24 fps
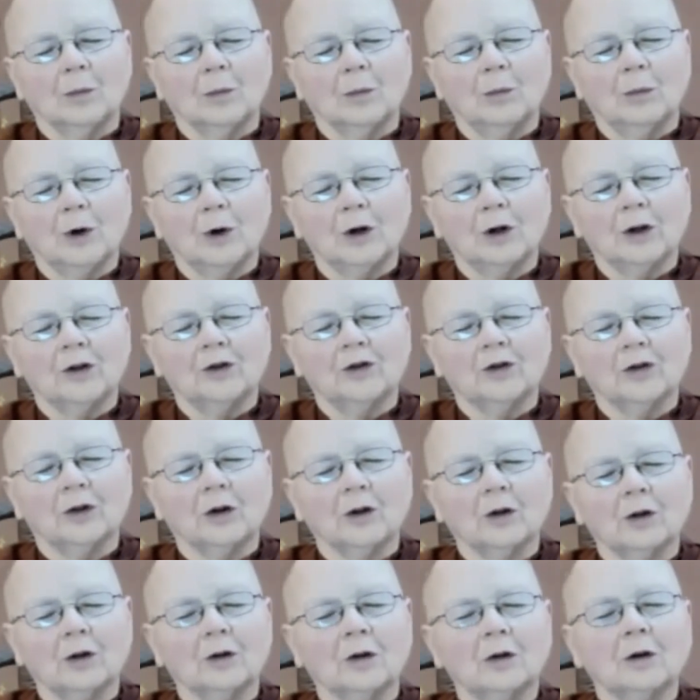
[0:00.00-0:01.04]
But if
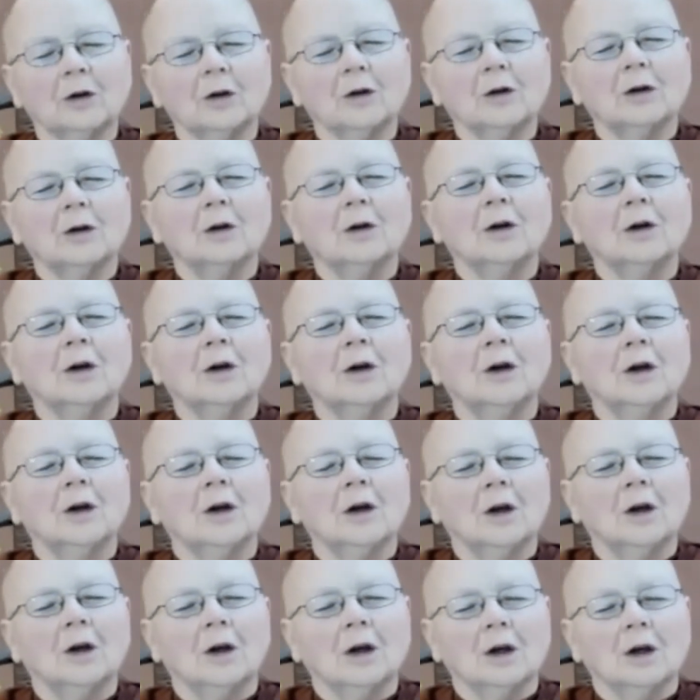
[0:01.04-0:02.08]
other
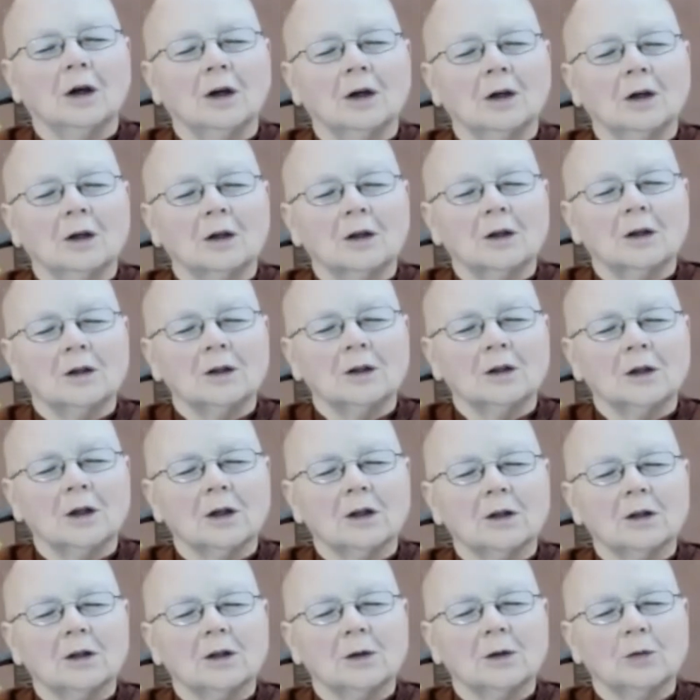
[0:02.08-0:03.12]

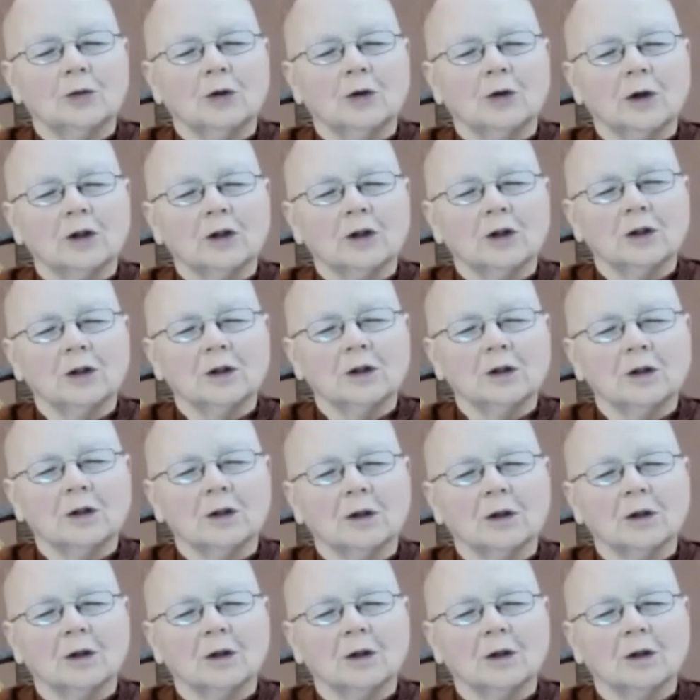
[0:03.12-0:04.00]
sense impressions